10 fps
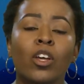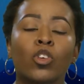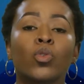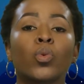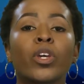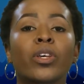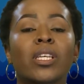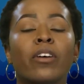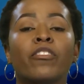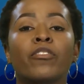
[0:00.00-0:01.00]
You're doing
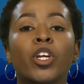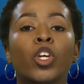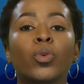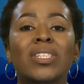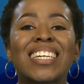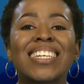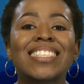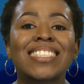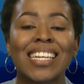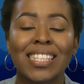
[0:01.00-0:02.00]
yourself a very huge
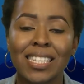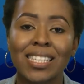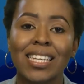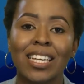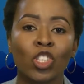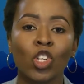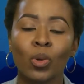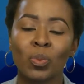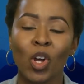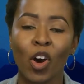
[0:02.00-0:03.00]
injustice in
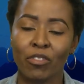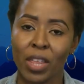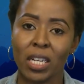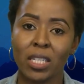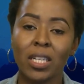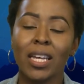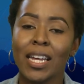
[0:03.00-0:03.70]
terms of that.